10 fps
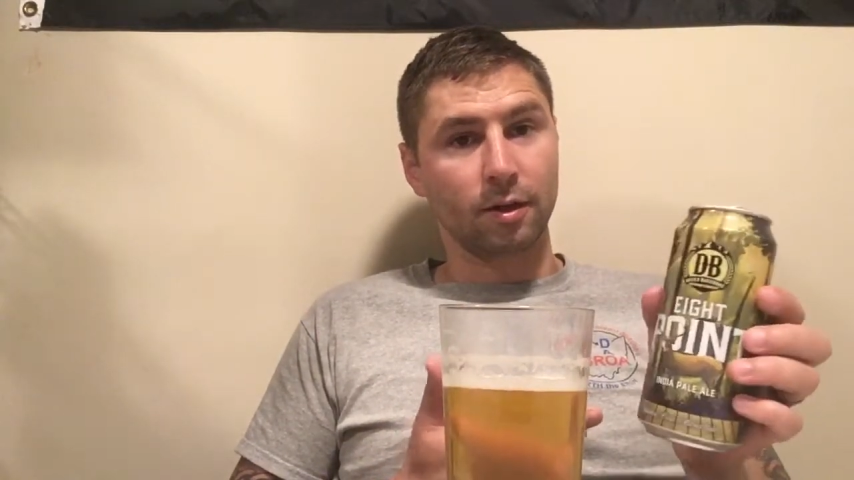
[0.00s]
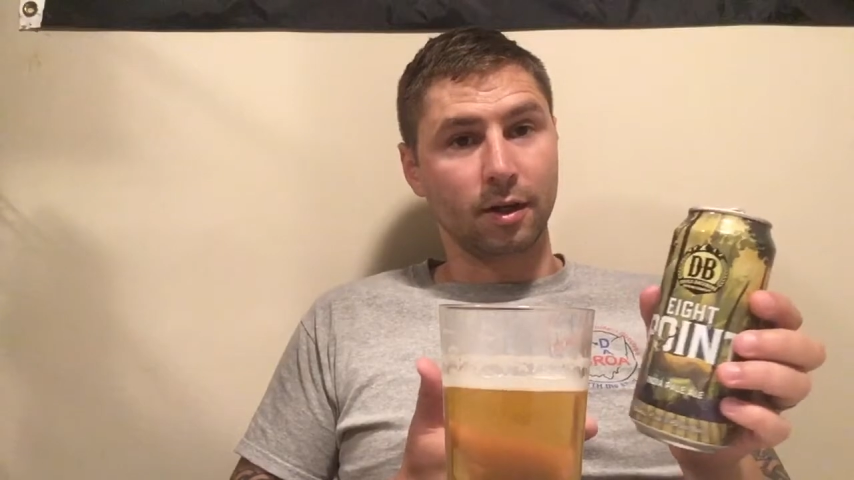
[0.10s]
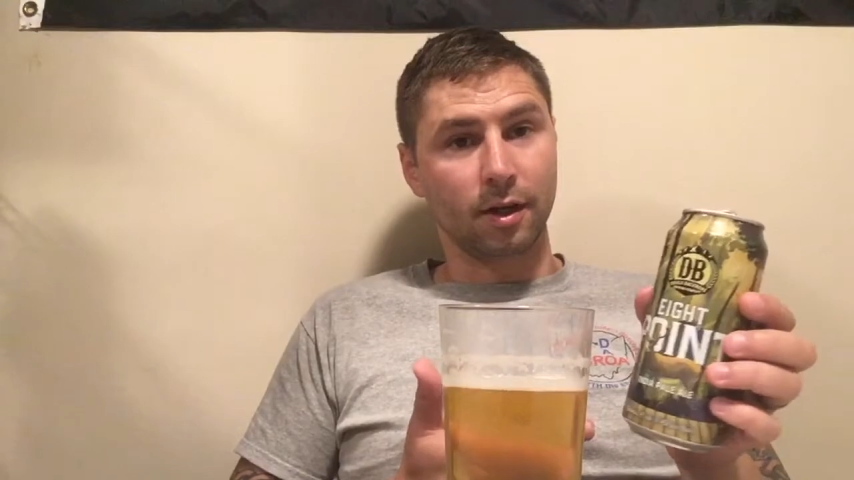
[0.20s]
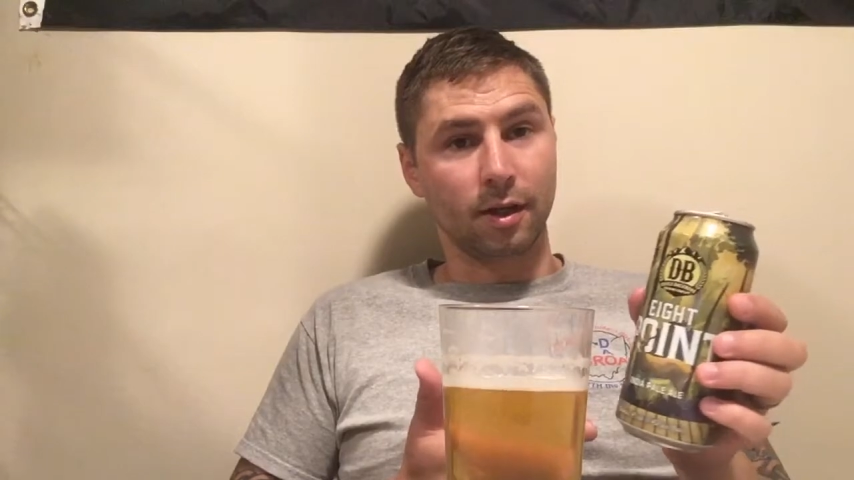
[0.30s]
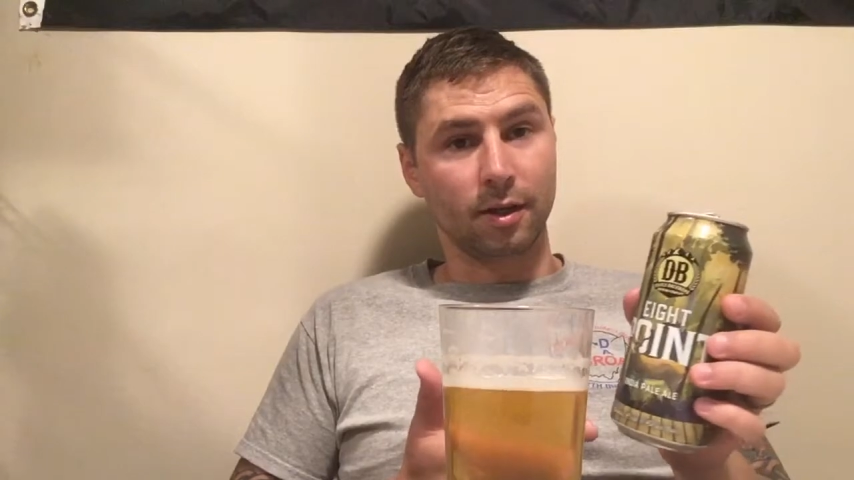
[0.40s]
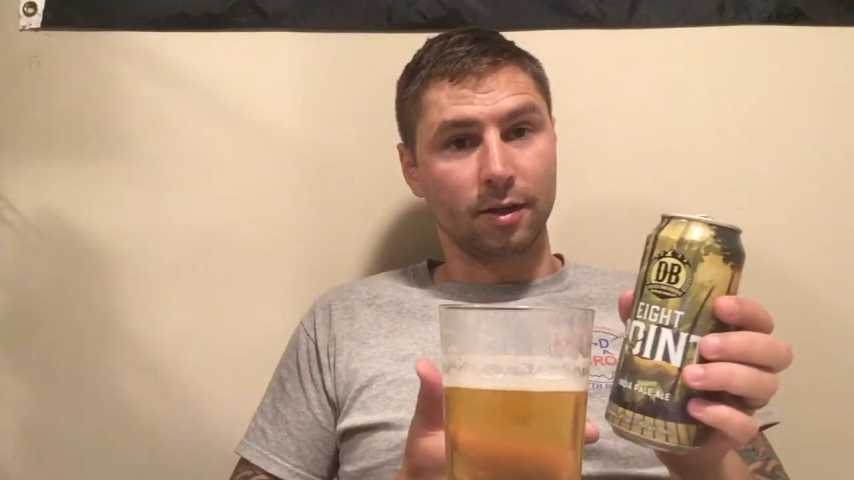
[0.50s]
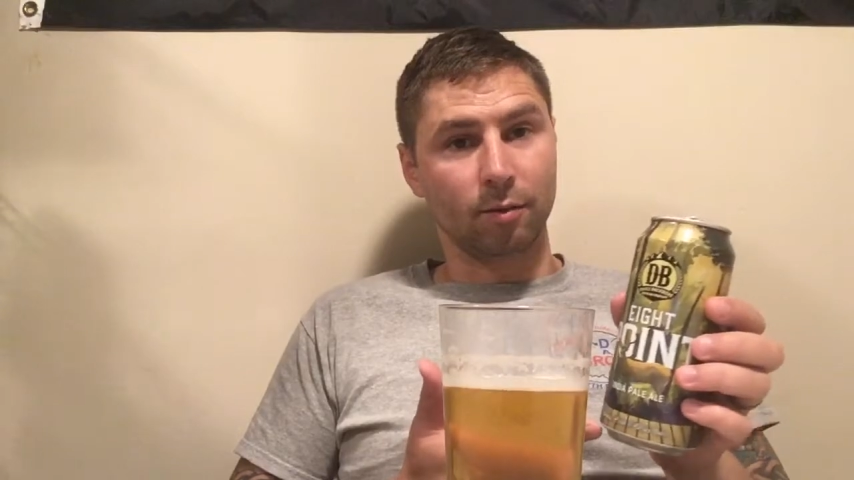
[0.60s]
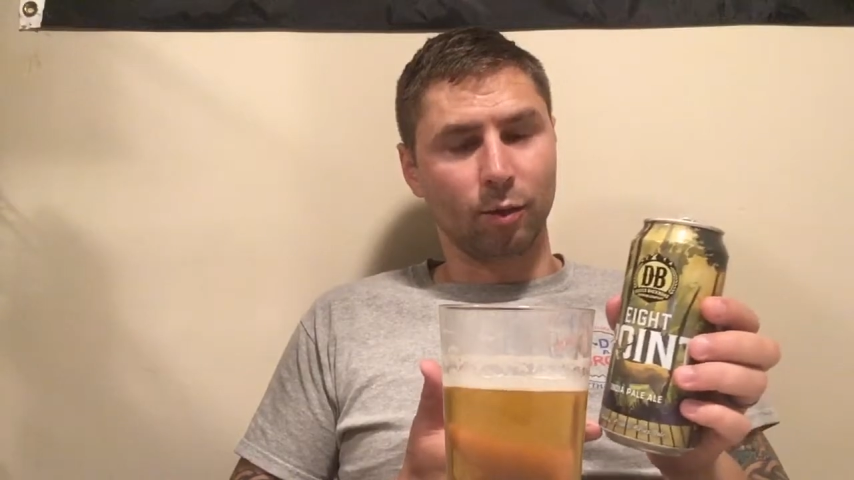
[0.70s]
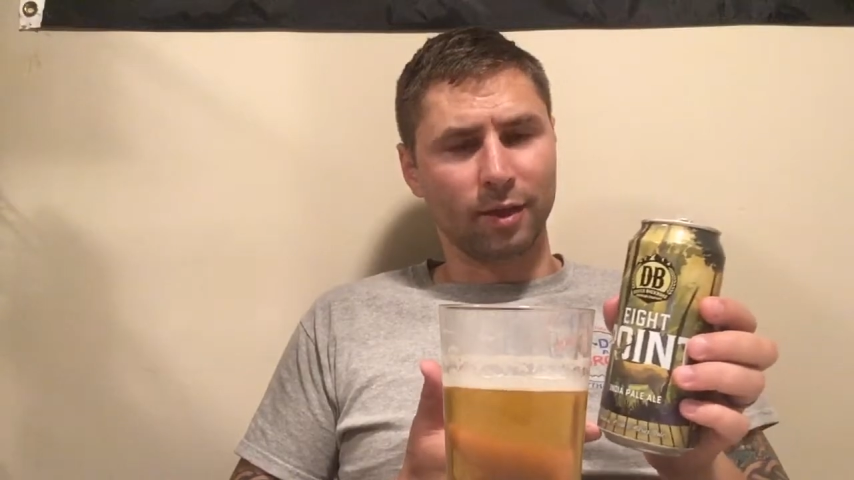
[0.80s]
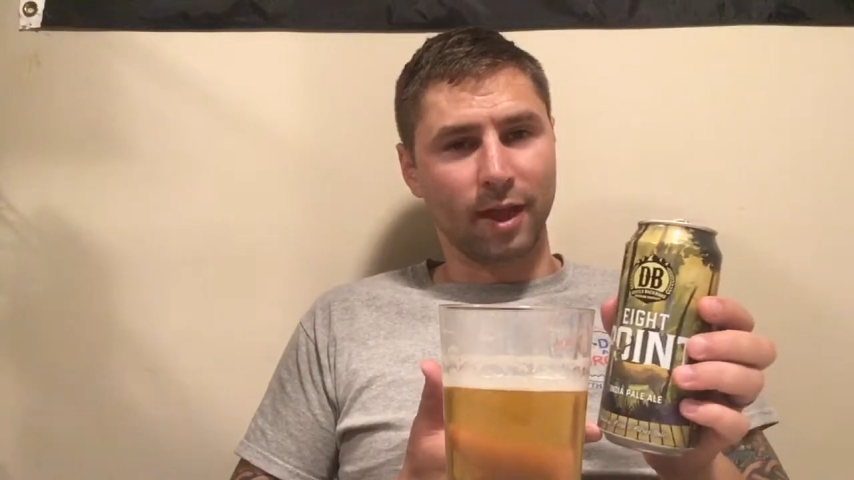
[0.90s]
Uh,
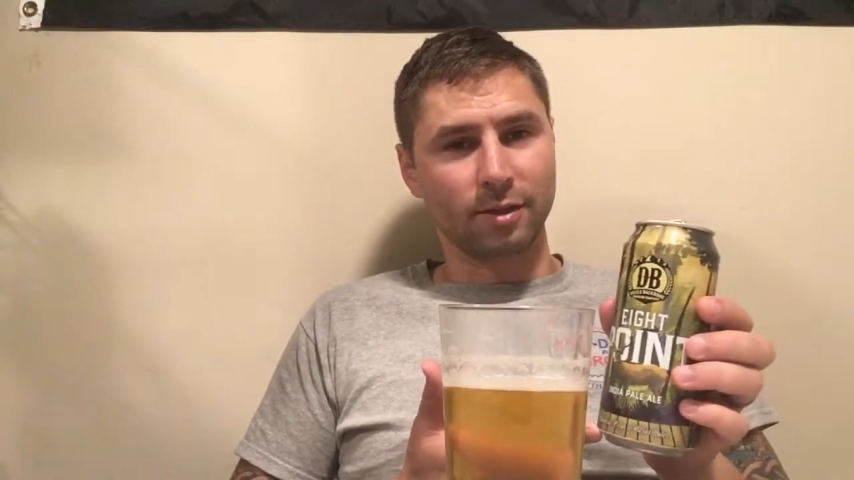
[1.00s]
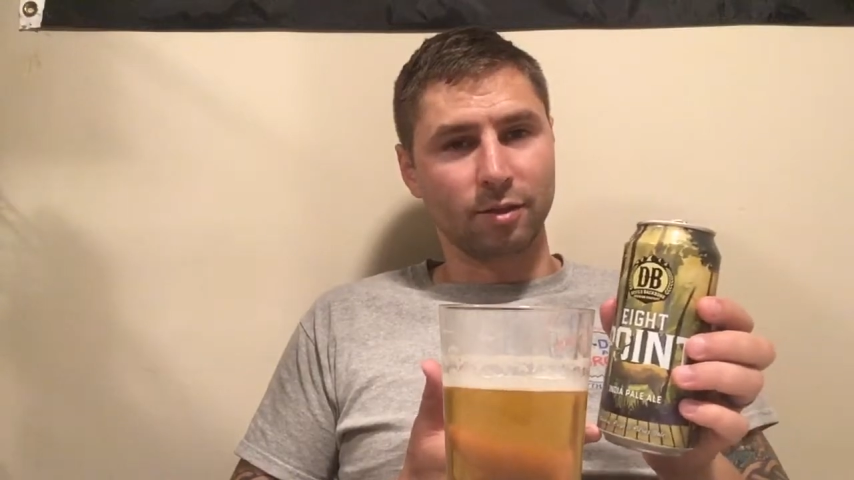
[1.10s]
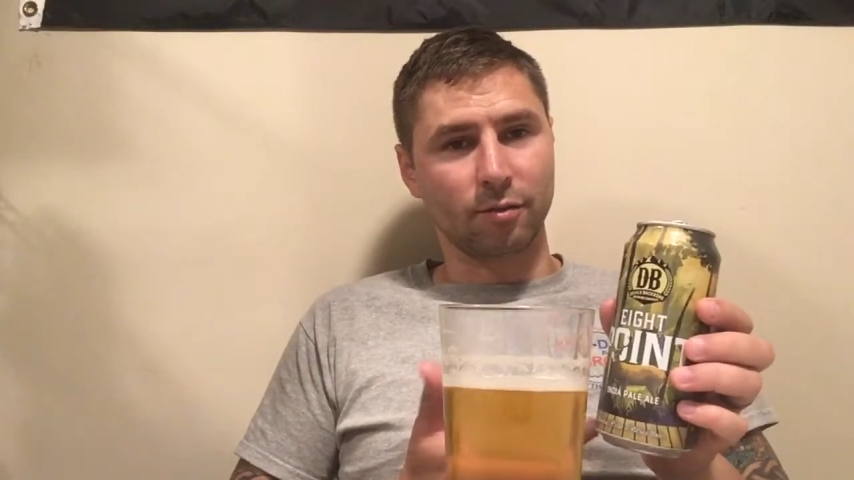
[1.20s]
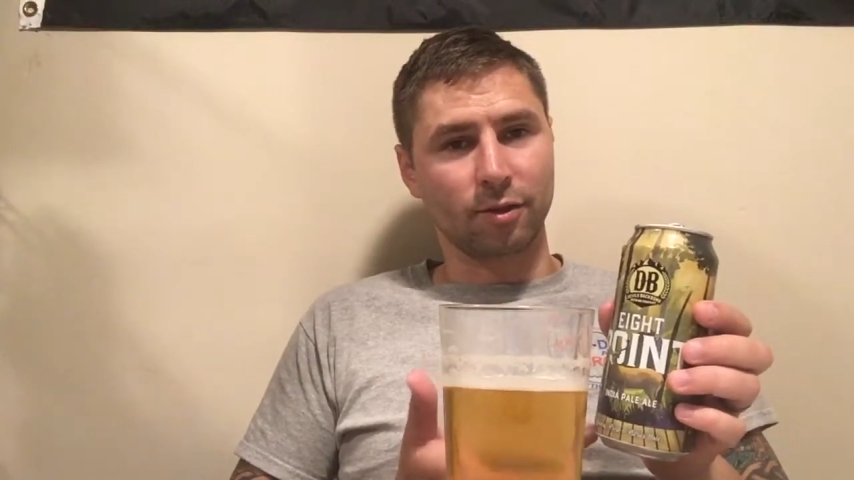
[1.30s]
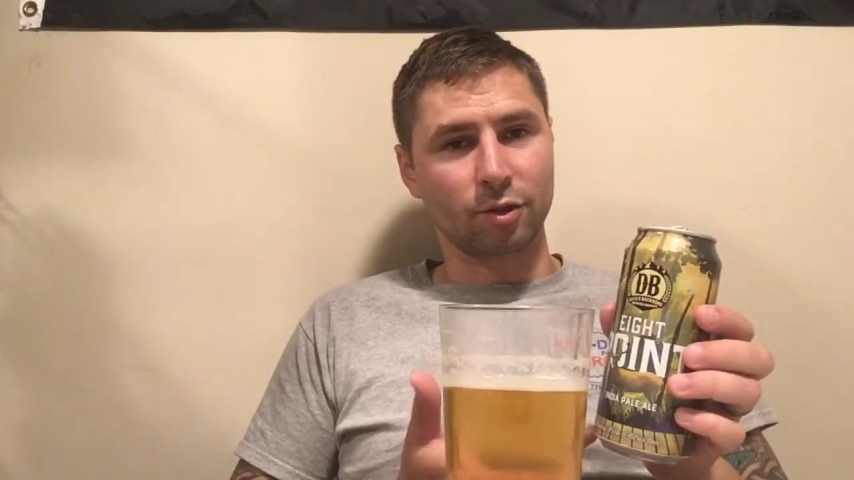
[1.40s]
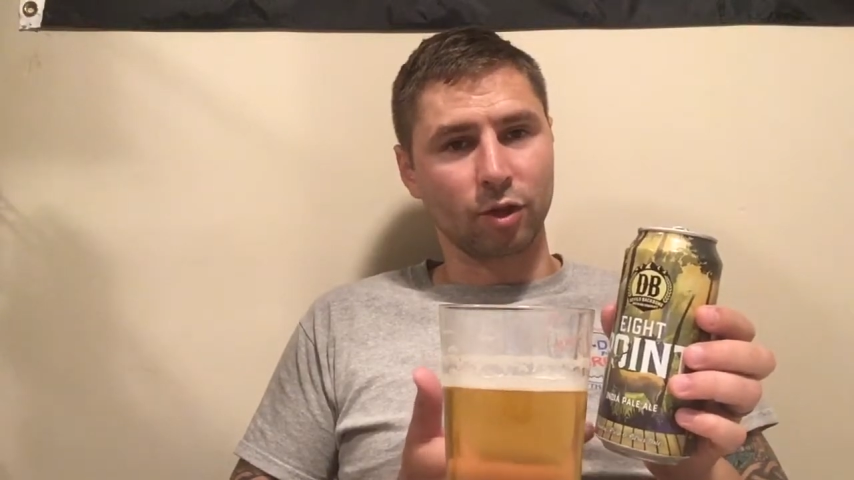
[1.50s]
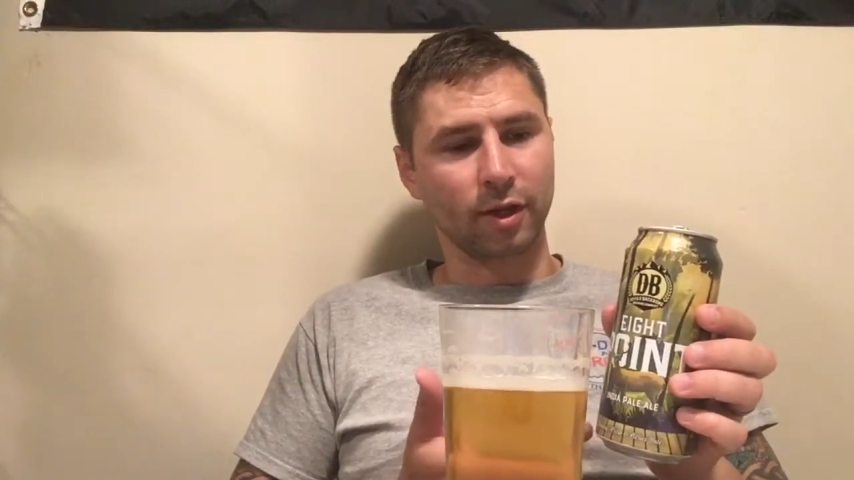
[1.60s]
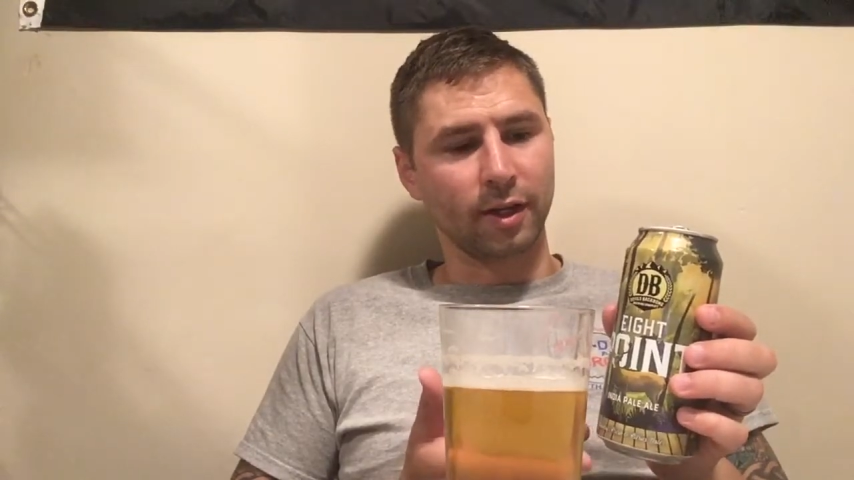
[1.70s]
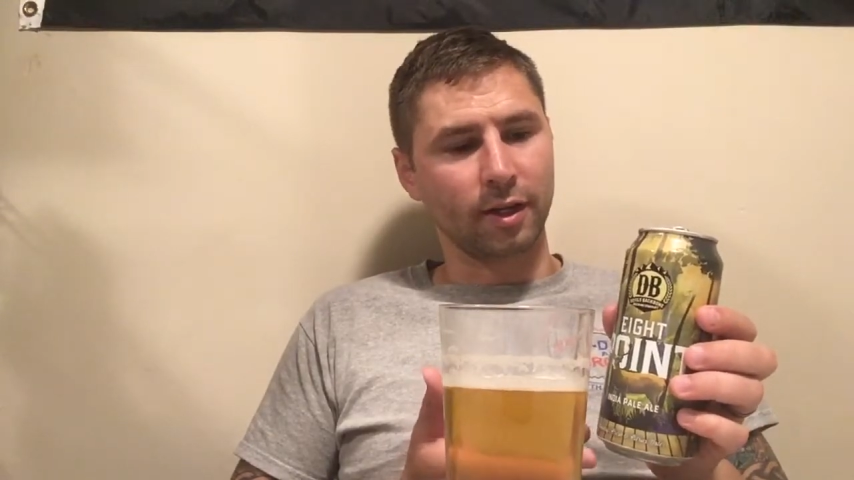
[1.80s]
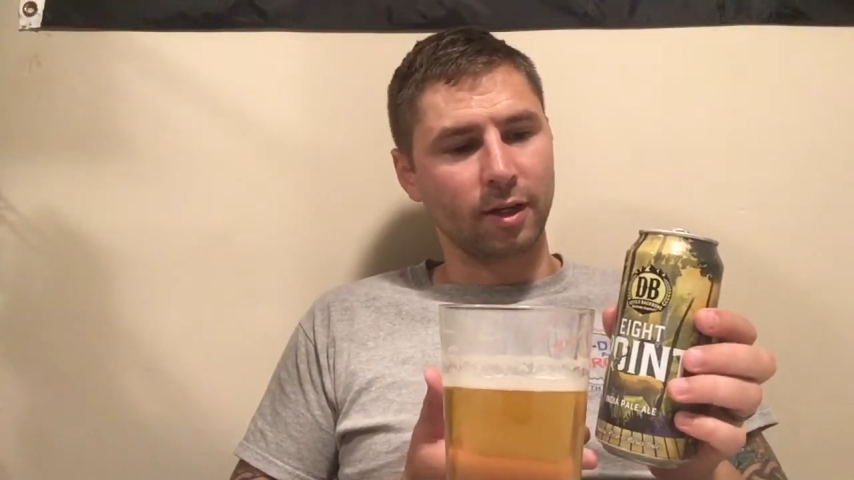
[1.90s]
what that has to do with the
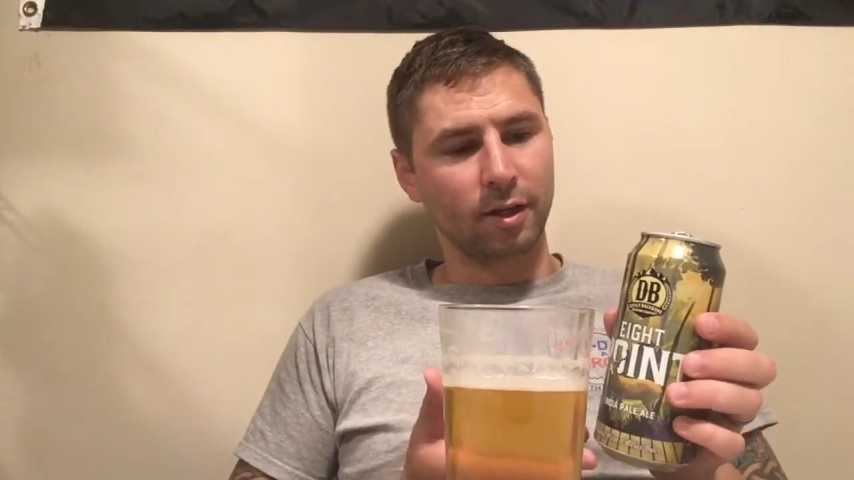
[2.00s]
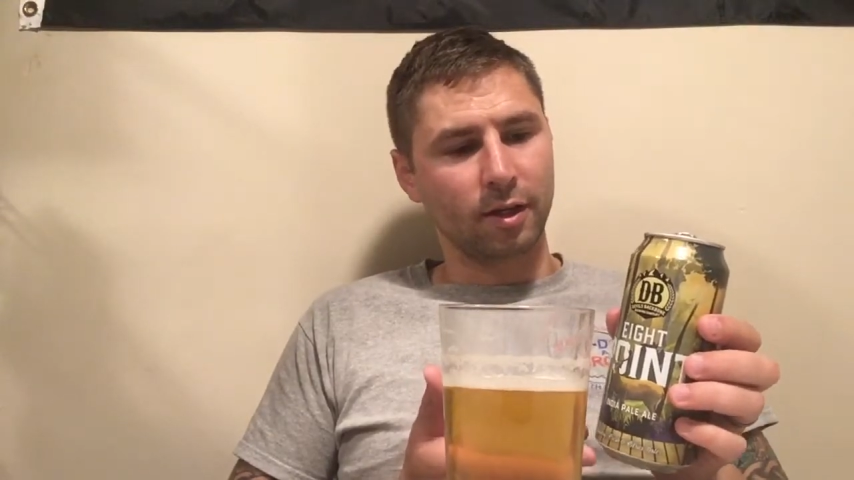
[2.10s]
drink,